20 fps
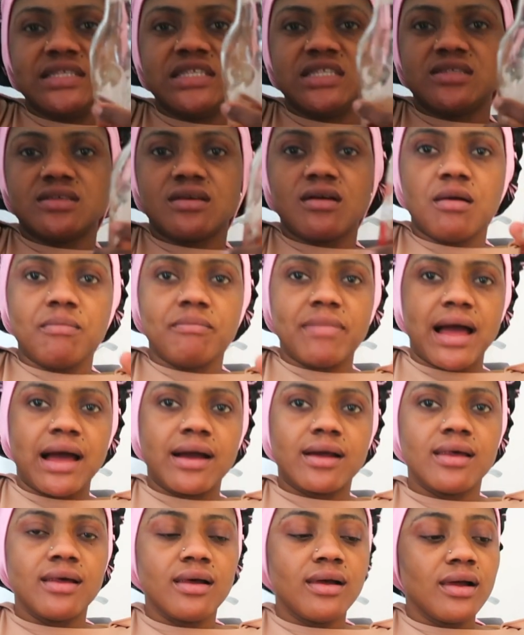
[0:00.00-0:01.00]
He's come
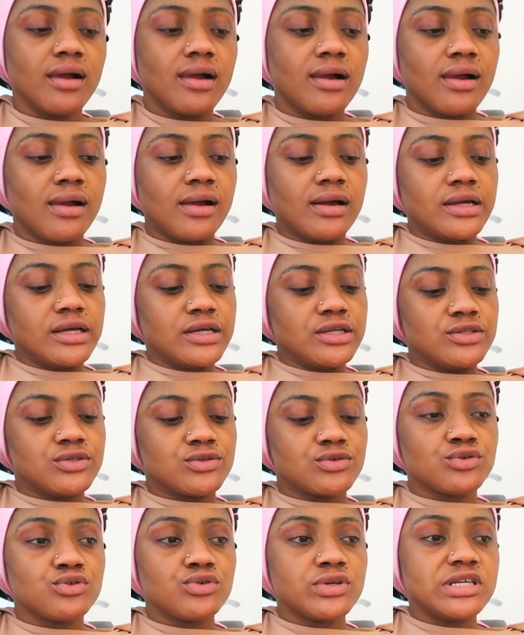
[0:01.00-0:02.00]
back
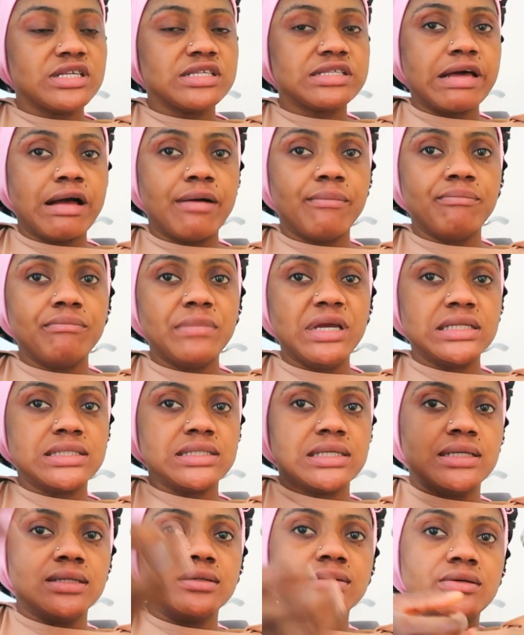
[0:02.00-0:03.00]
to do his
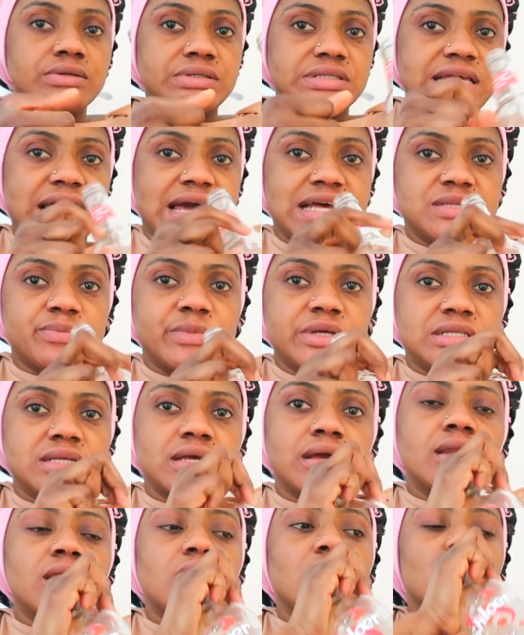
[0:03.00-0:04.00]
meeting because he has
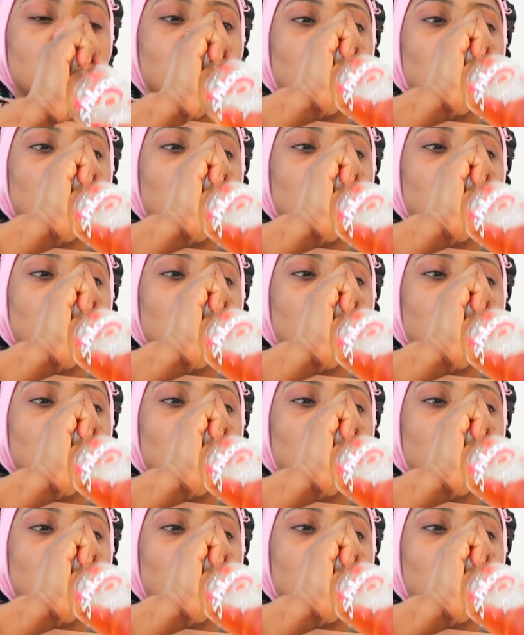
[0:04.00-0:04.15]
meeting.